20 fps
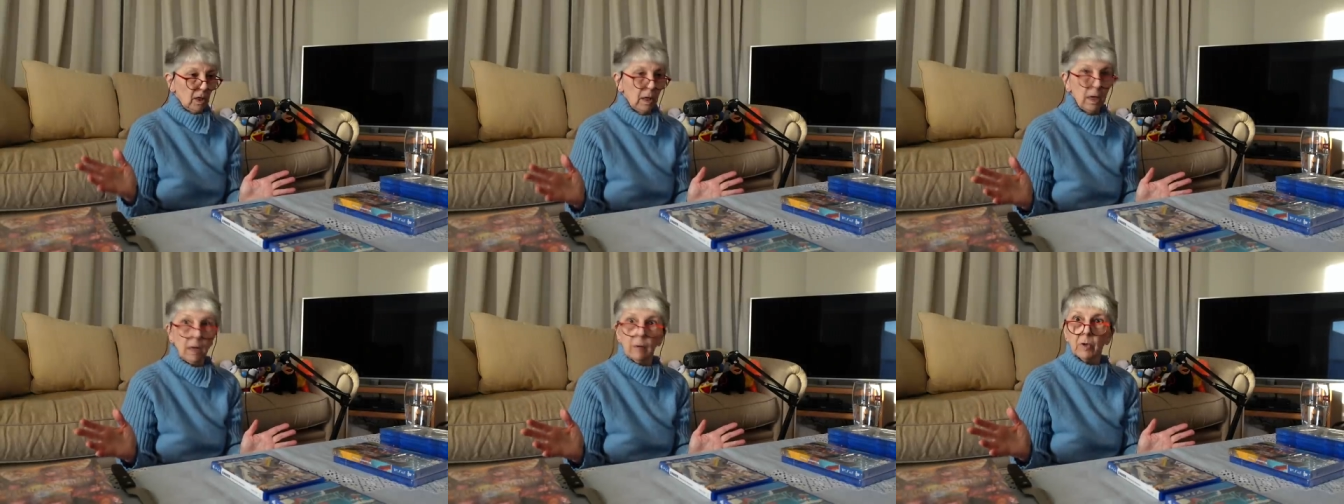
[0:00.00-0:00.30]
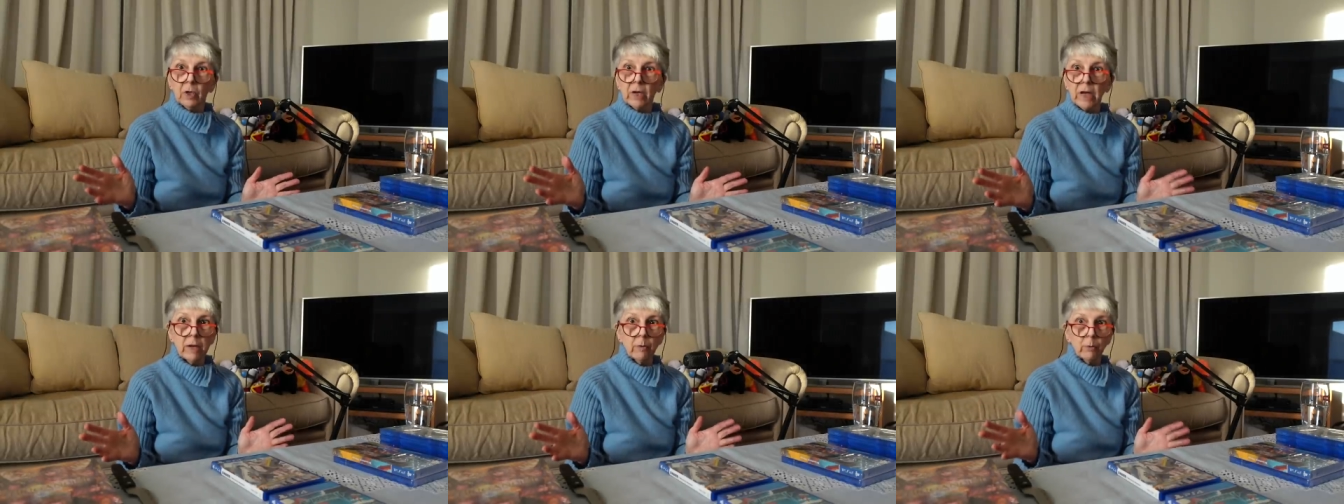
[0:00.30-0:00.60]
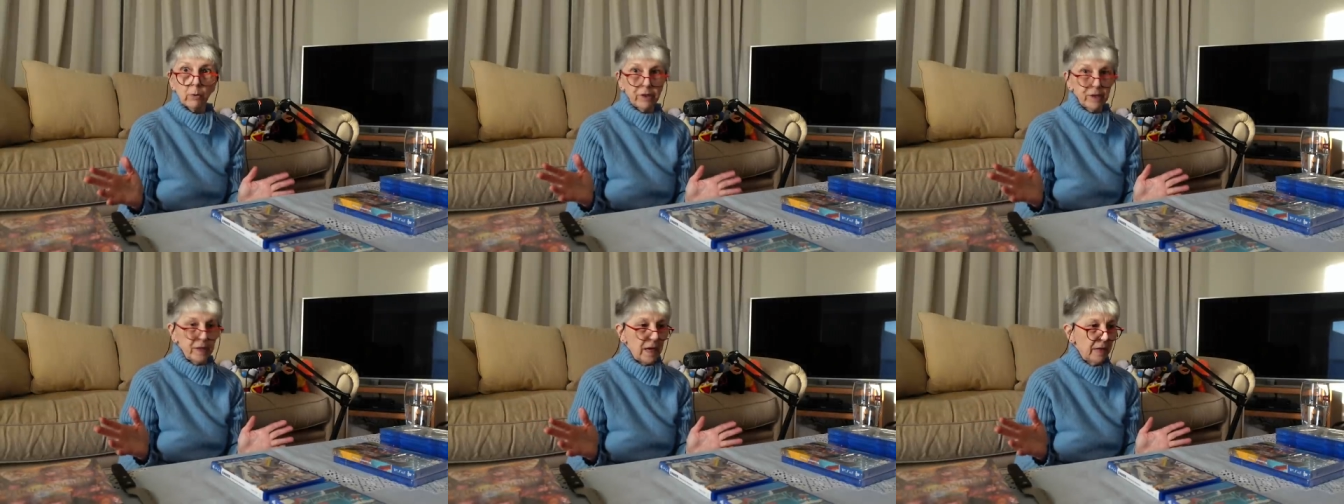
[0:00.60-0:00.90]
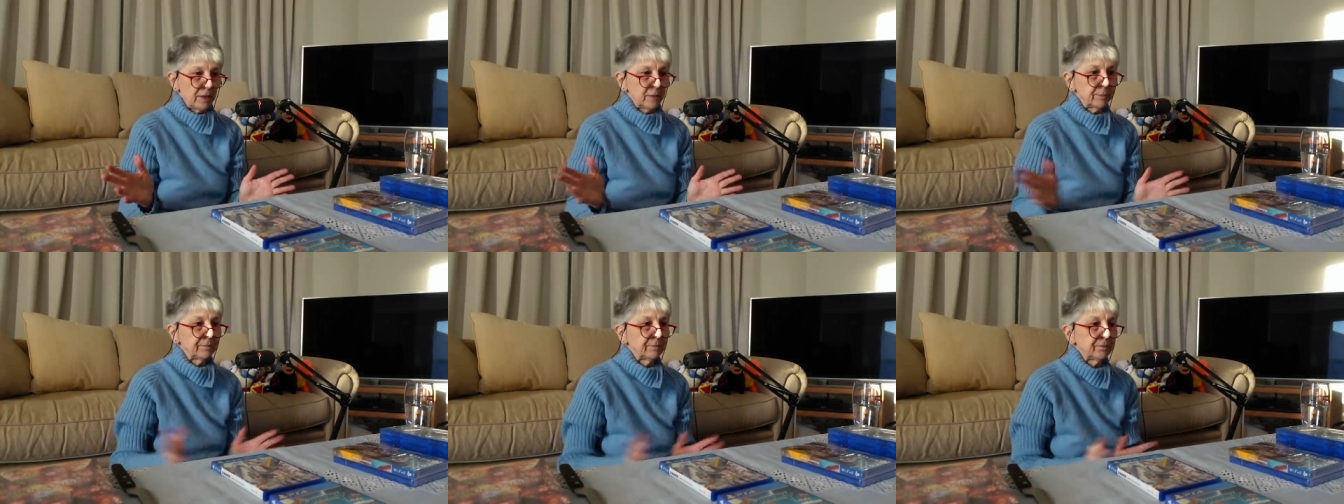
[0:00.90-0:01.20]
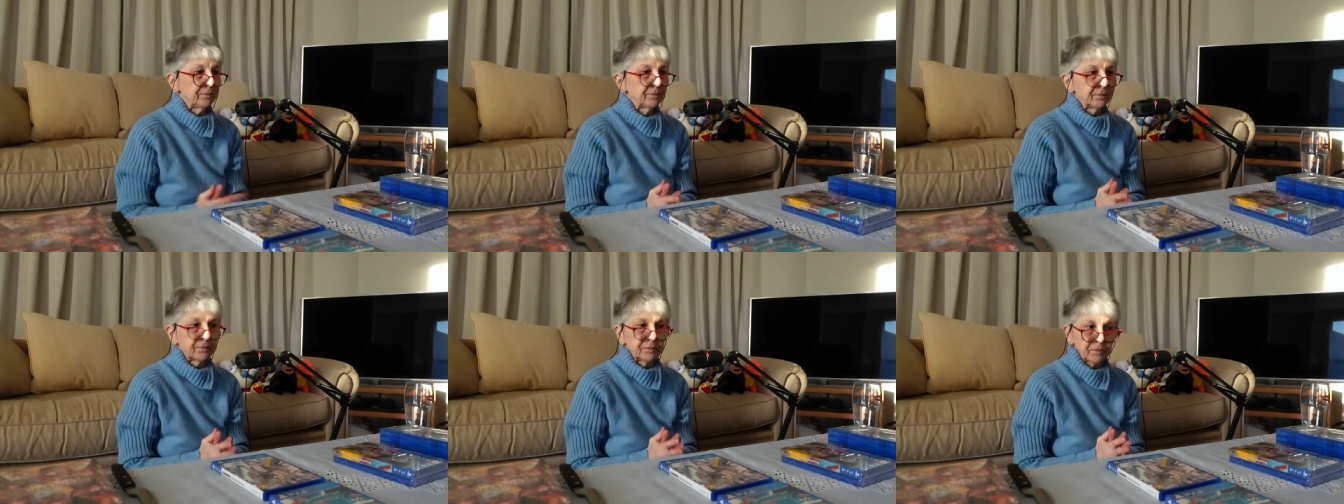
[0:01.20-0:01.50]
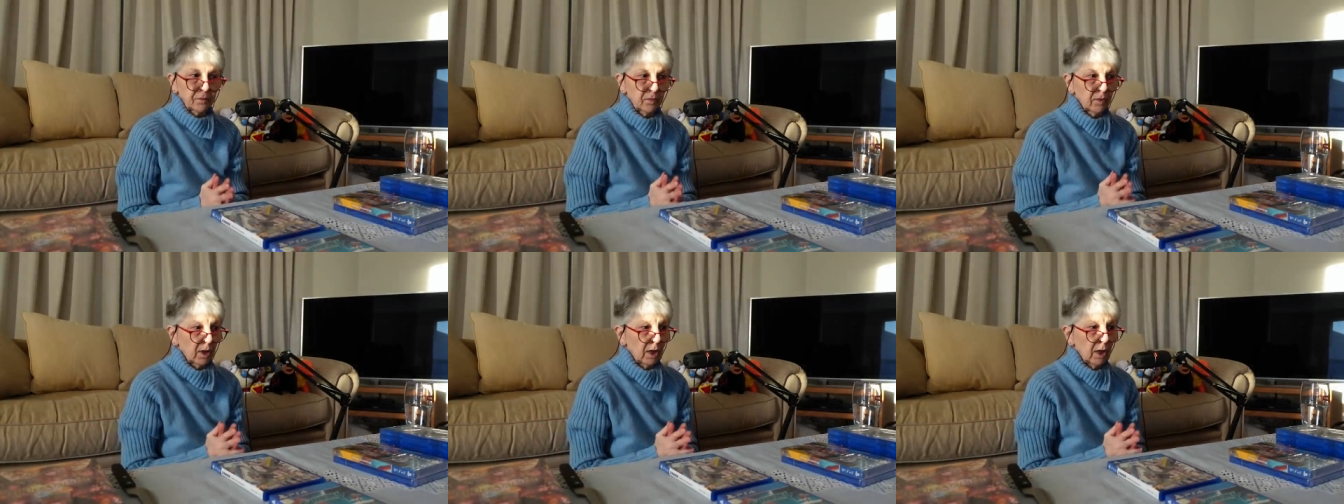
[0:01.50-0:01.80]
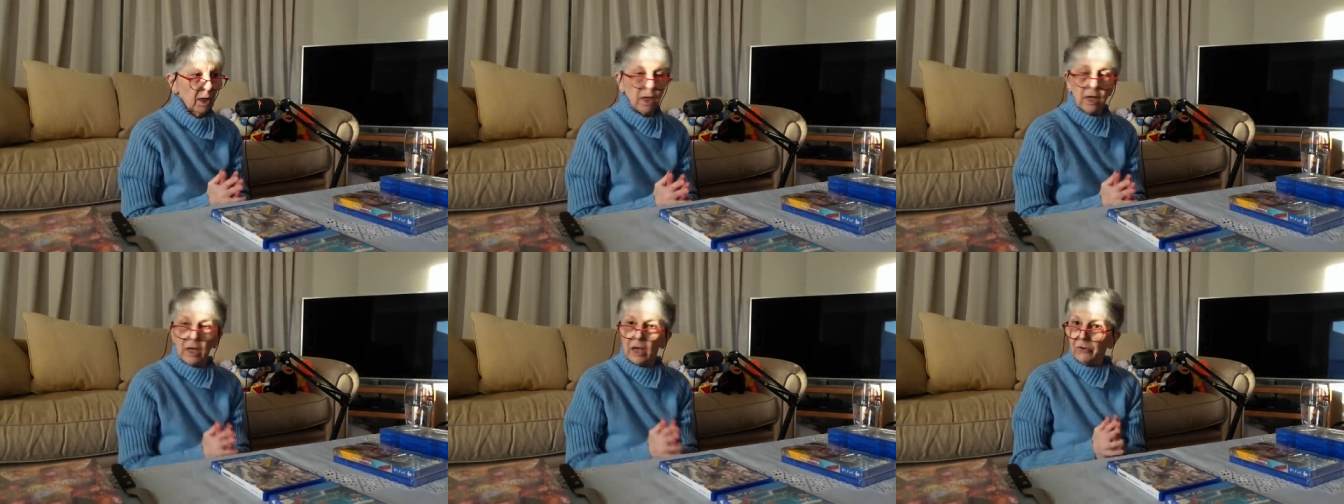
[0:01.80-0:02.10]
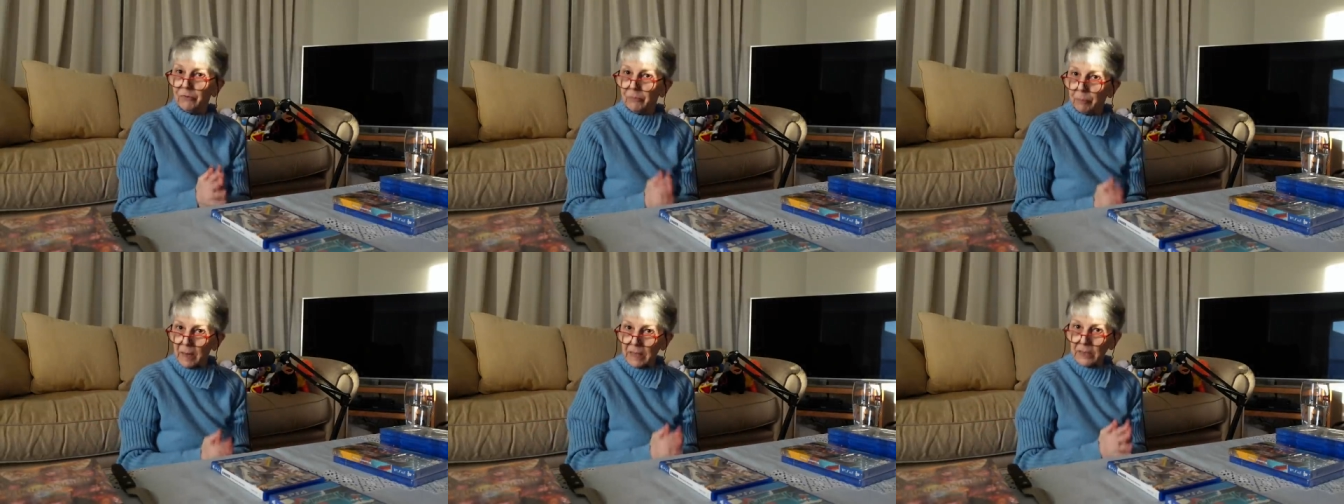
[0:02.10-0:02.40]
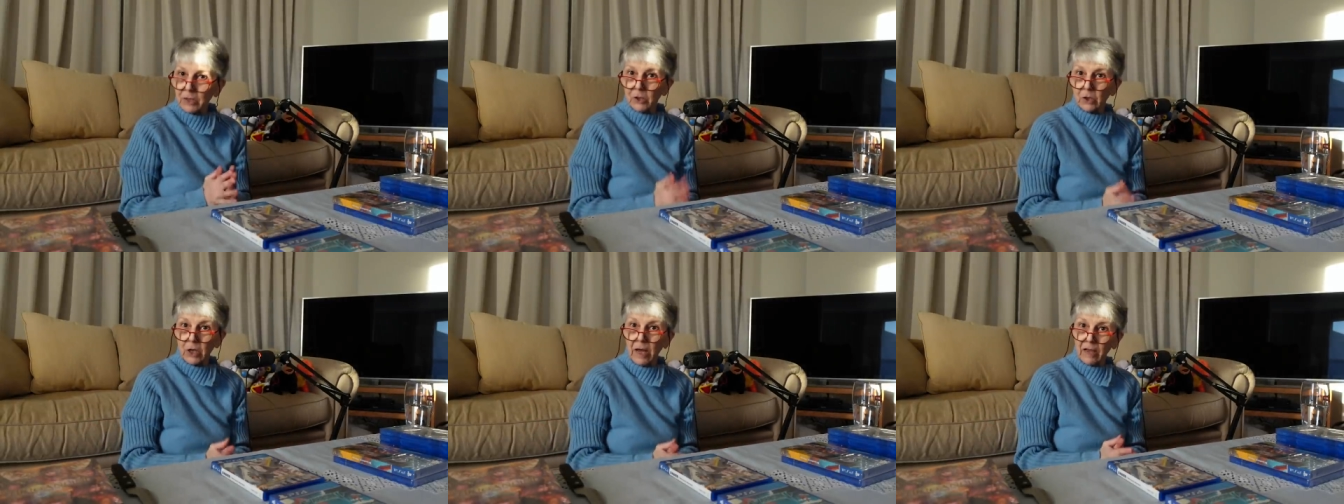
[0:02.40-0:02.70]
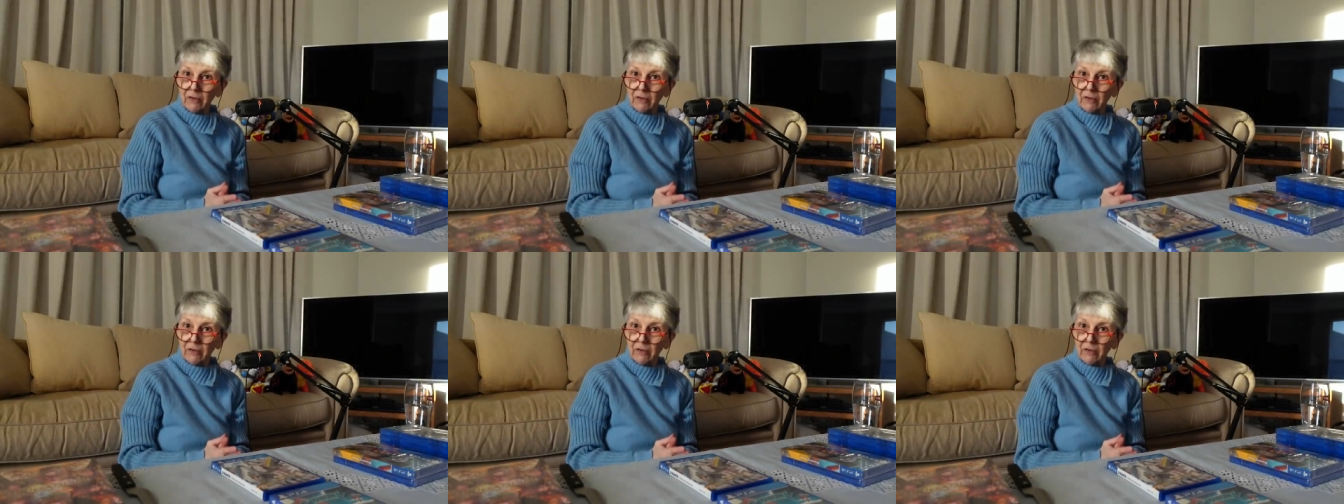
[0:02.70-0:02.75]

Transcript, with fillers: I'm okay with that. It's better to